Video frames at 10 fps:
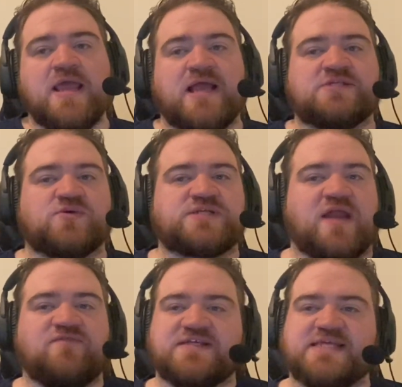and so it's
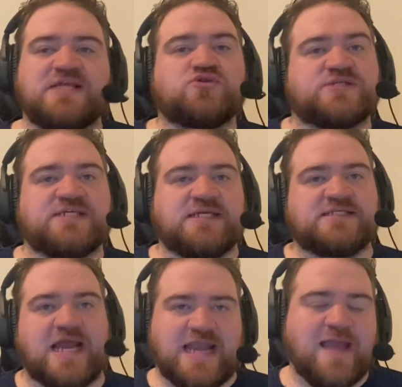kind of this interesting
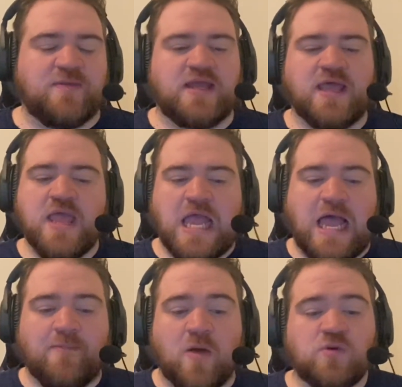dynamic.
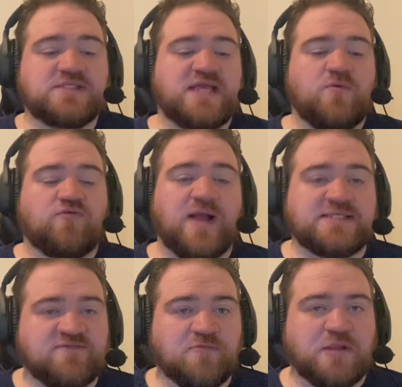I will say with
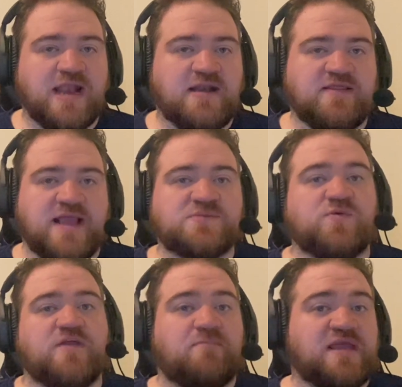Rise of the Planet of the Apes,
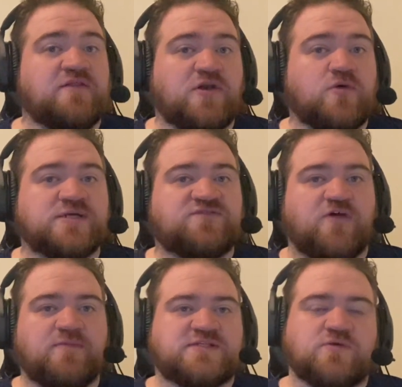with it being the newest
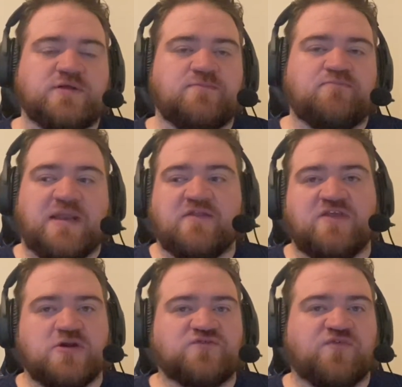film that's only been in
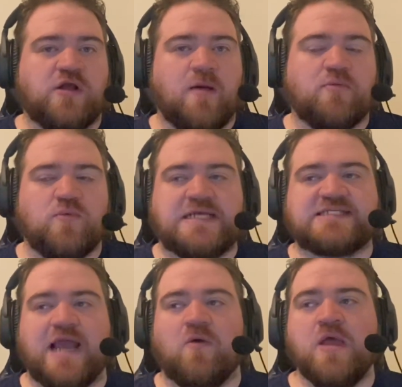theaters for a couple
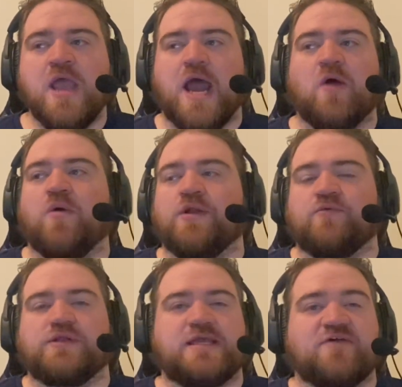weeks now, I don't want to
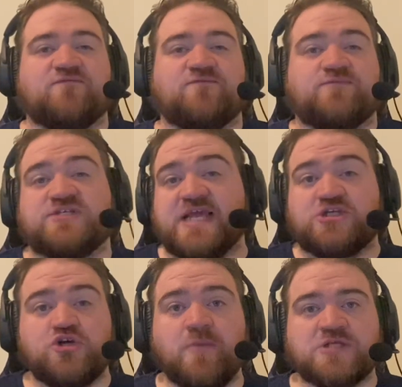really say
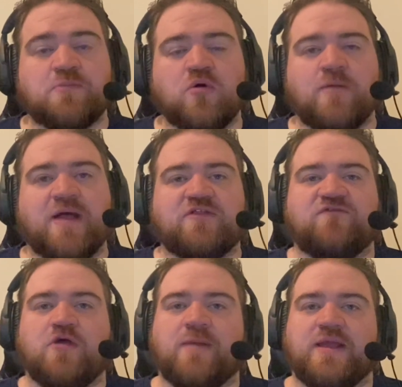too much more about the
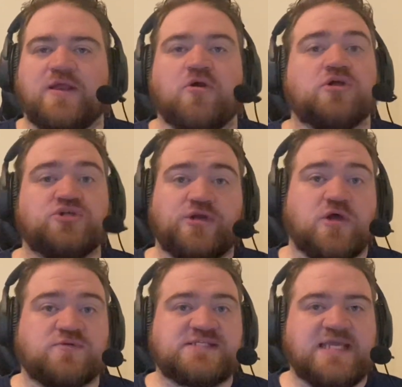film. I encourage you to
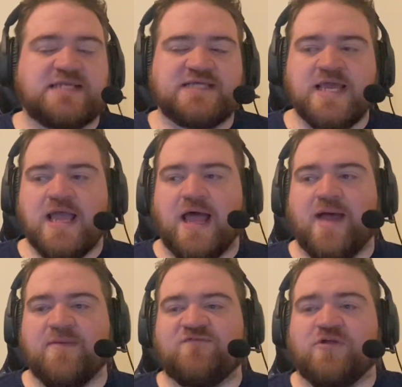go see it.
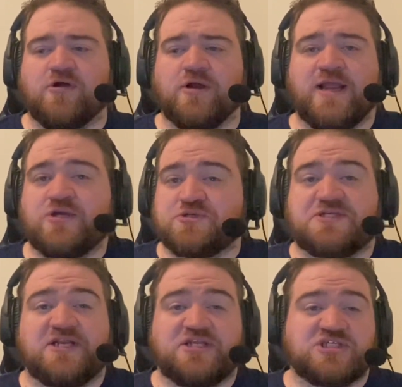If you're
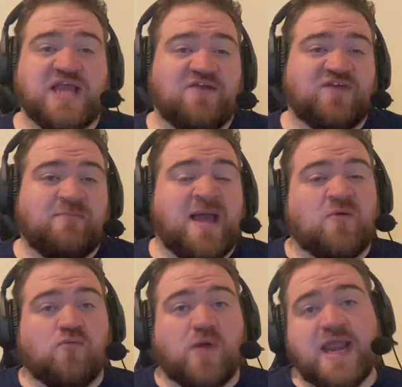interested in just kind of like my
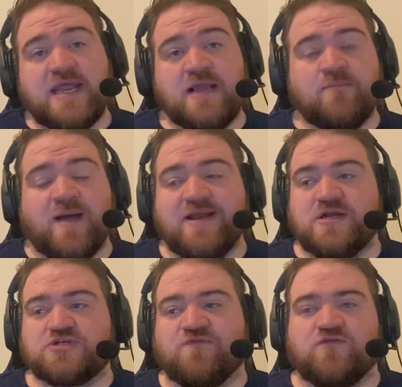rating, my
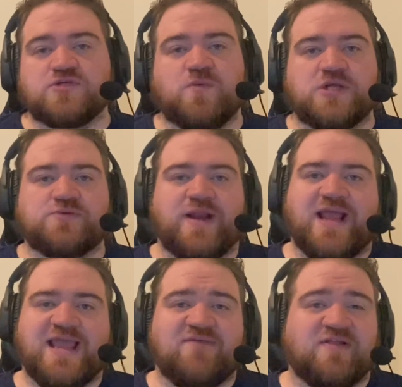initial first watch
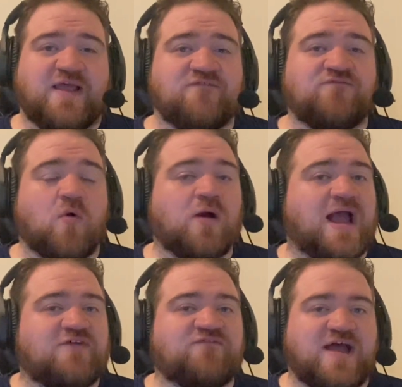rating, I give it like a 4
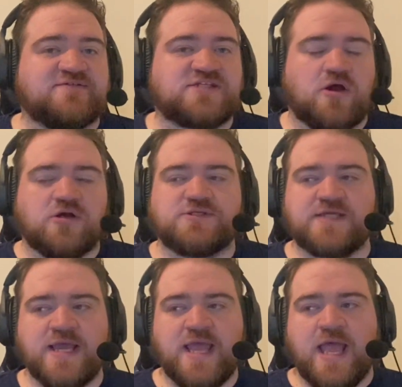out of 5 stars.
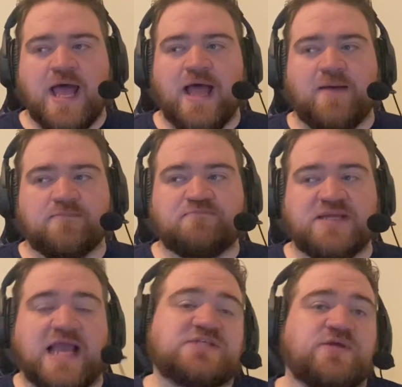But
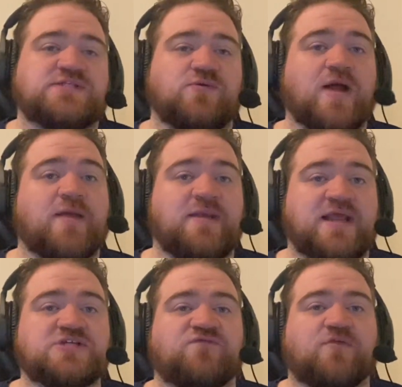yeah, so it's a
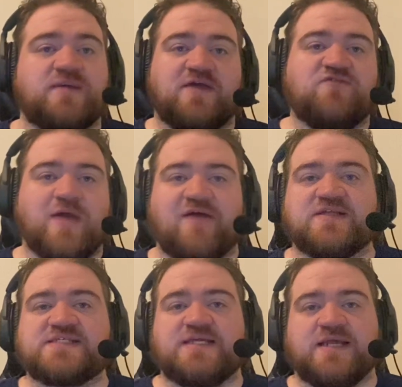recommendation for me if you
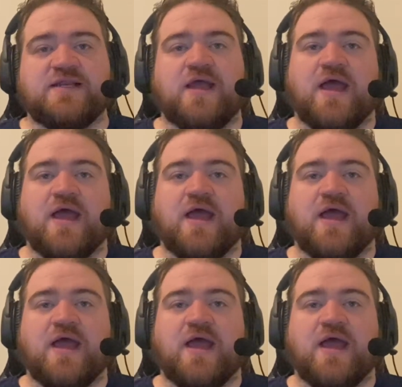haven't seen it.